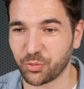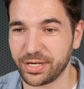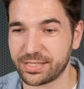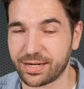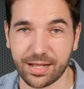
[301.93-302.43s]

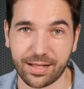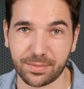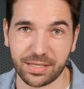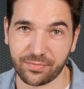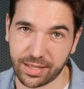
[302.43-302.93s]
reason at all
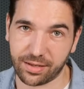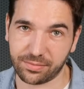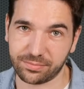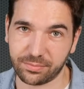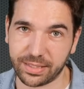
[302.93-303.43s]
to be
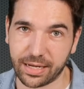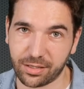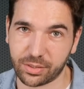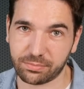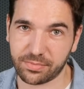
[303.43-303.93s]
offended. But I
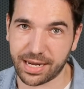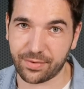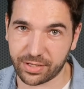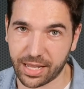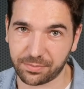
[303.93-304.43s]
do it
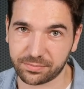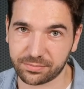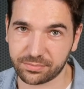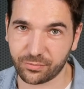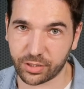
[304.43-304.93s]
every day
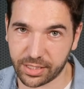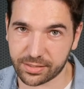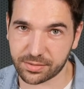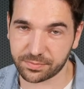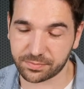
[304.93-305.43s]
for
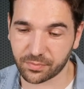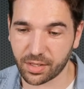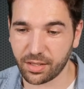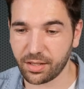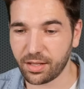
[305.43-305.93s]
clicks.
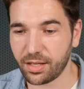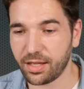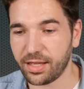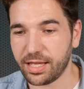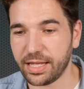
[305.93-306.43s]

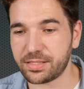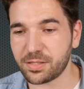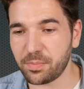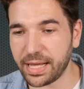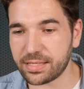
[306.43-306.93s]
It's
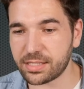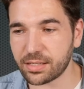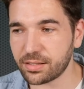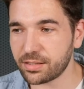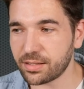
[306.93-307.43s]

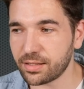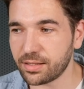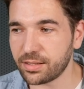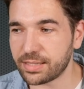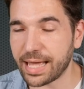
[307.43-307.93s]
amazing
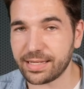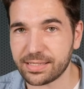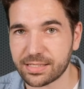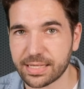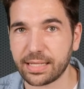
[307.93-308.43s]
that
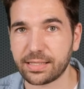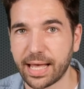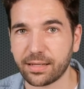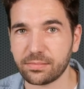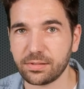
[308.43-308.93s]
he said
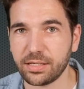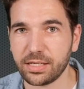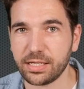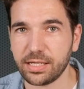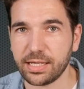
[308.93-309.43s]
that
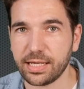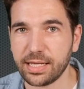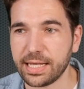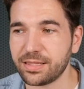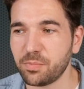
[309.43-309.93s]

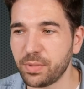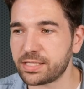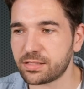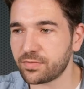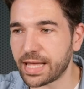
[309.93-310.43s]
in the
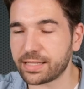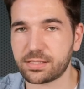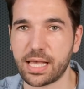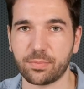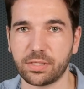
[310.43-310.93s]
midst of that
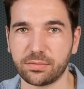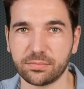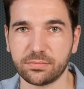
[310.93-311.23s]
segment,